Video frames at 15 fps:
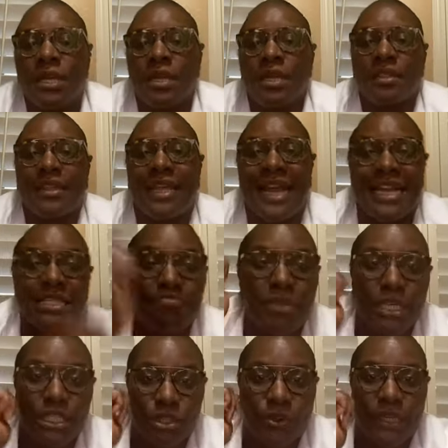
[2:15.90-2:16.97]
that has
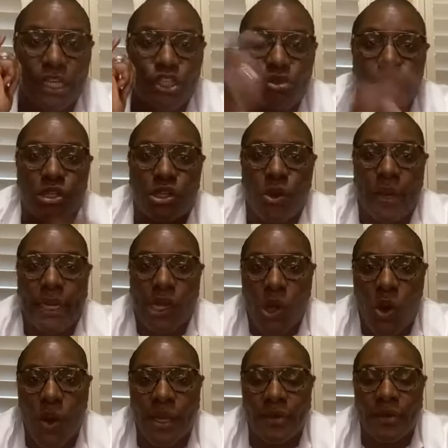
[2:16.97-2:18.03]
mental issues going
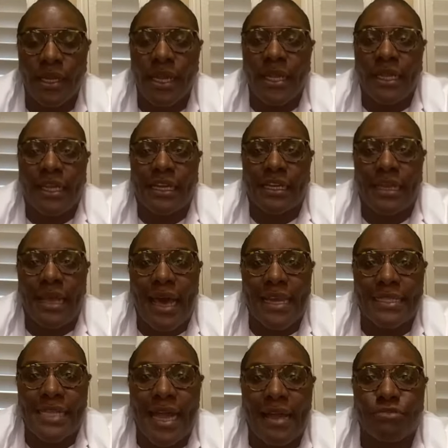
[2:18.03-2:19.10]
on. And a lot
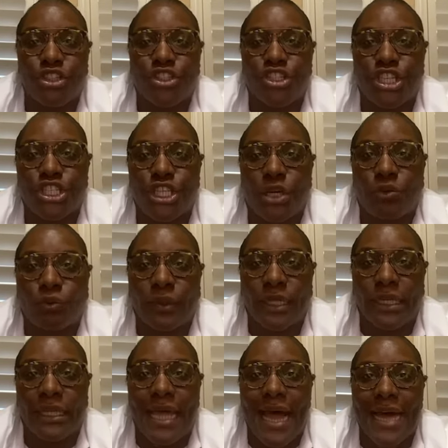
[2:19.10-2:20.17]
of times you just don't
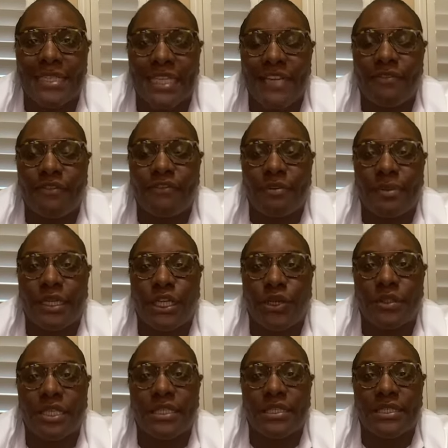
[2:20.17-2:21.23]
realize, even from a
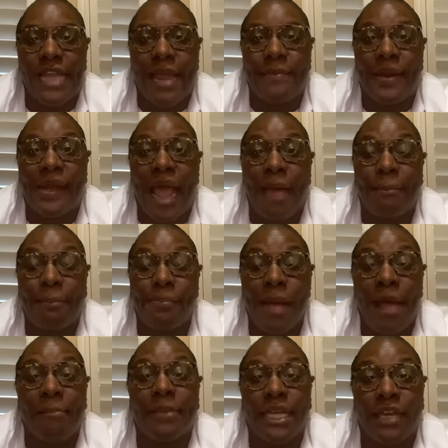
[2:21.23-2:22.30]
nursing standpoint,
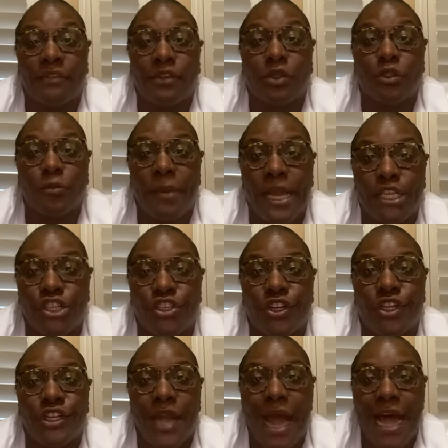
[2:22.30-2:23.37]
how many of those patients are
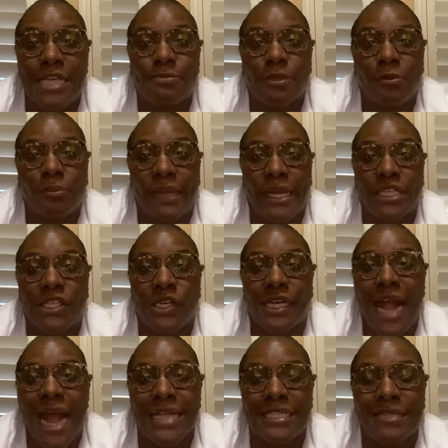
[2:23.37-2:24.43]
in your hospital beds and are
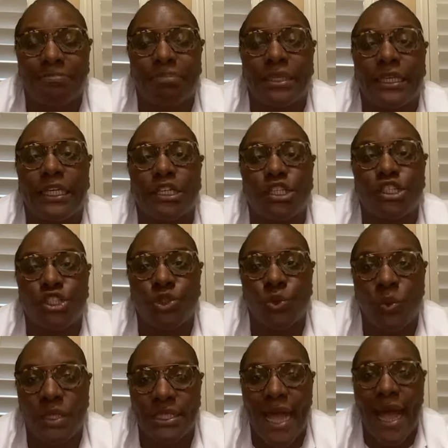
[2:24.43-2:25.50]
contemplating
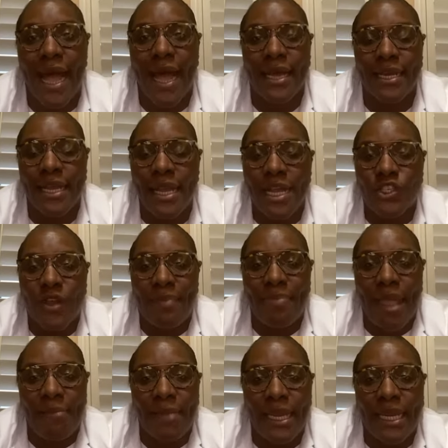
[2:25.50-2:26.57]
suicide. So I'm
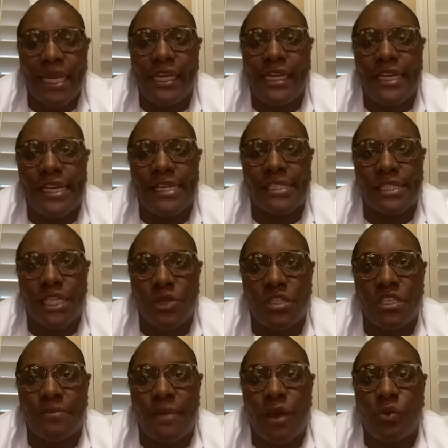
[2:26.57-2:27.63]
not making any
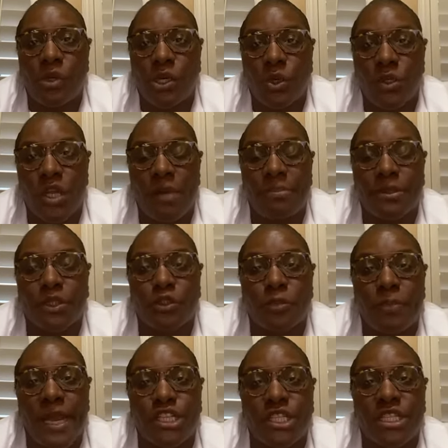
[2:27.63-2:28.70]
excuses about what goes on, but those
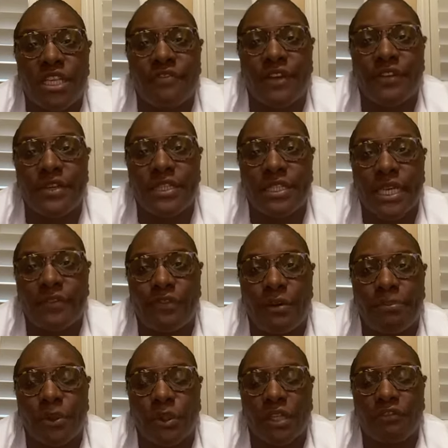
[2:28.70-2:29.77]
patients are very sick from
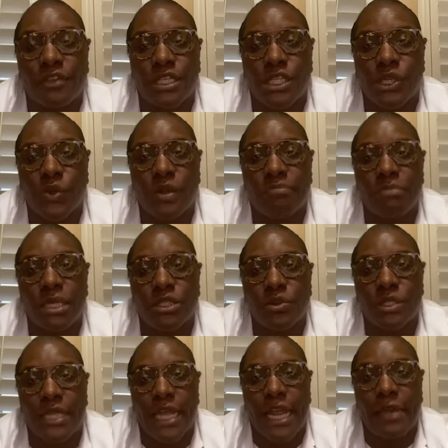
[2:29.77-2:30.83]
both a physical and mental
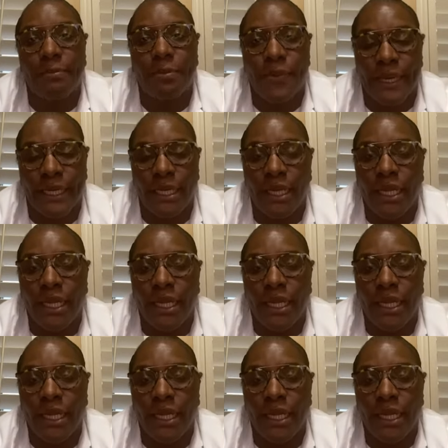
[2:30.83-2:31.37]
standpoint.